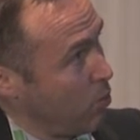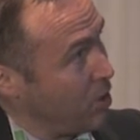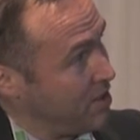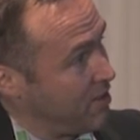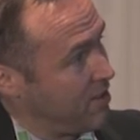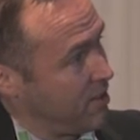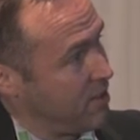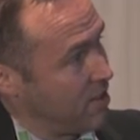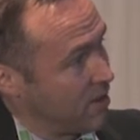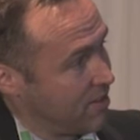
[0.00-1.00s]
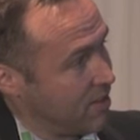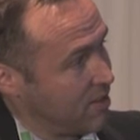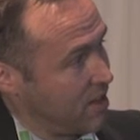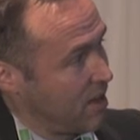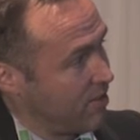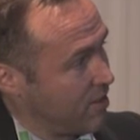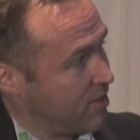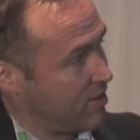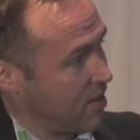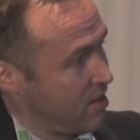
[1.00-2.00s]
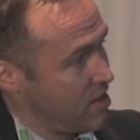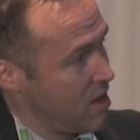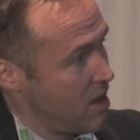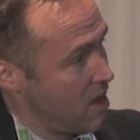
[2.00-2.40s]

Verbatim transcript: We did see toxicity on this study.